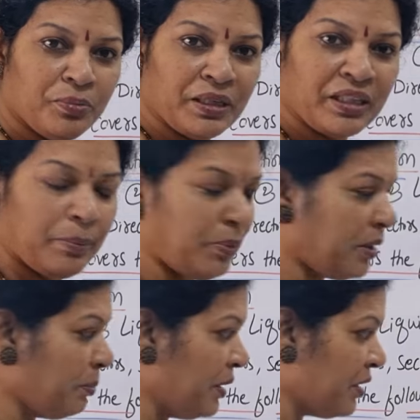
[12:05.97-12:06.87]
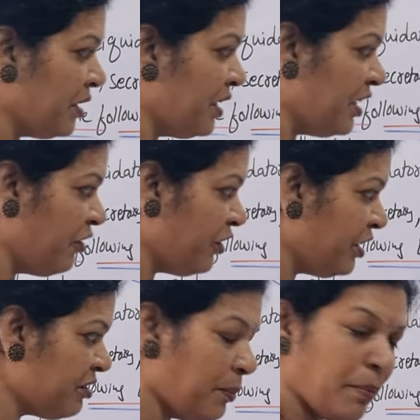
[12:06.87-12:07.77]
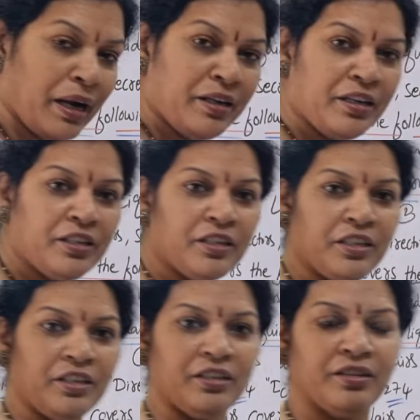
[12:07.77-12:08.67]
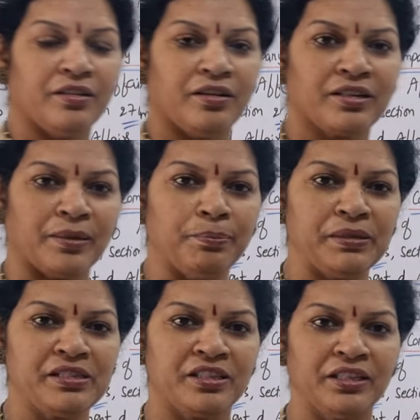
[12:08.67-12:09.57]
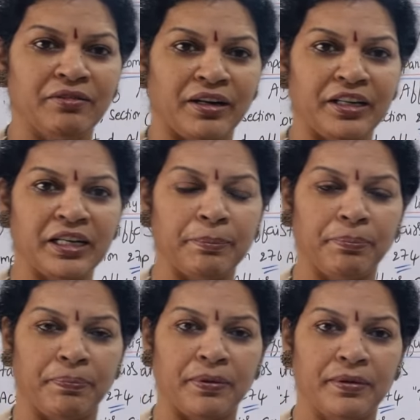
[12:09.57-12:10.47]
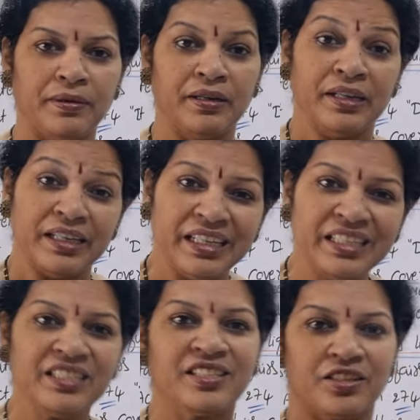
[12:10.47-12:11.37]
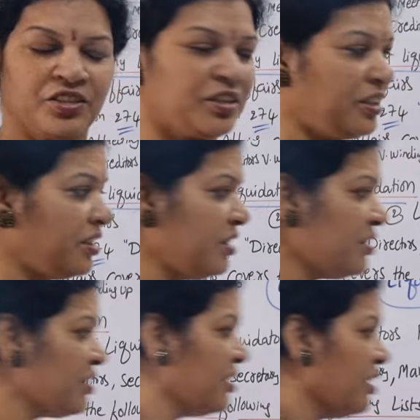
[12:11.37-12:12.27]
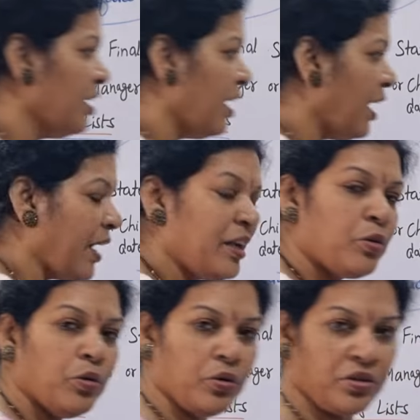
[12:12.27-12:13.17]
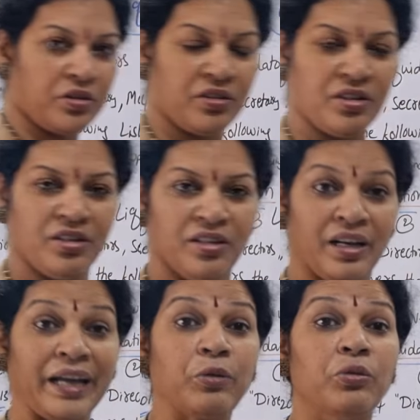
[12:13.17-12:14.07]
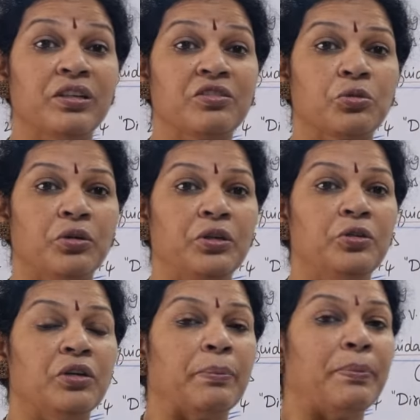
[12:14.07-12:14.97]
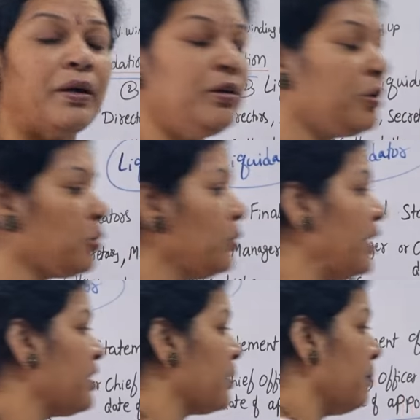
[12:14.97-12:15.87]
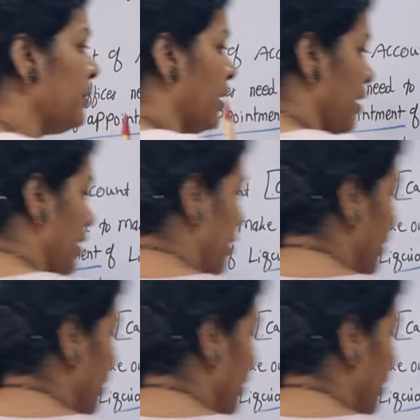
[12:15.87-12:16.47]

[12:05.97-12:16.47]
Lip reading: to make the appointment? If it is a mandatory or compulsory winding up, in such case, High Court is going to appoint through a tribunal.